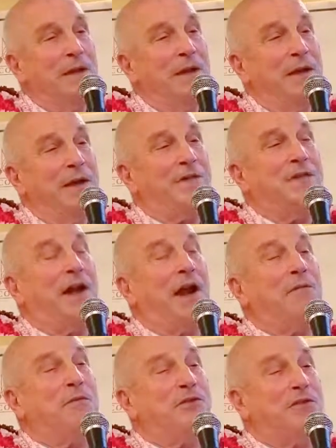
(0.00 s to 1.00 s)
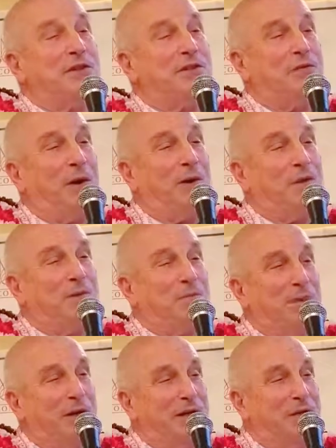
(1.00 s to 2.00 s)
And he said, I was just trying to
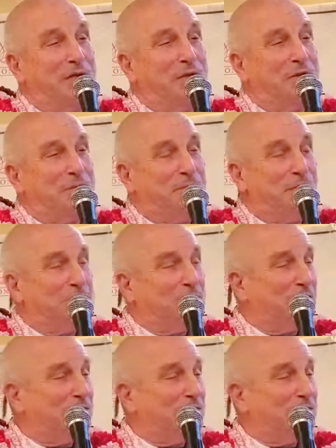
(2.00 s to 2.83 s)
please your spiritual